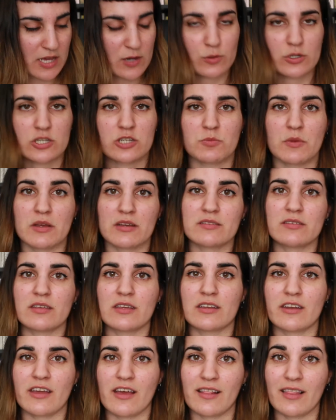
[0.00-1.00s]
which makes
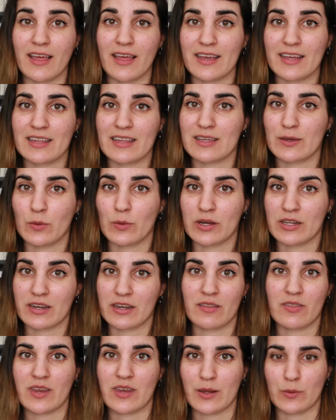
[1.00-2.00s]
it a likely
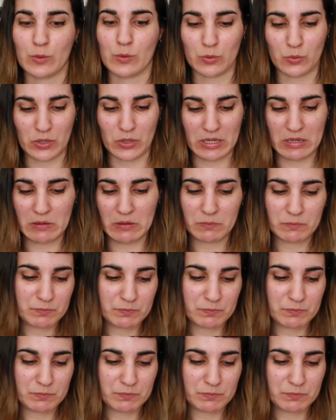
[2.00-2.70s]
one that I will read.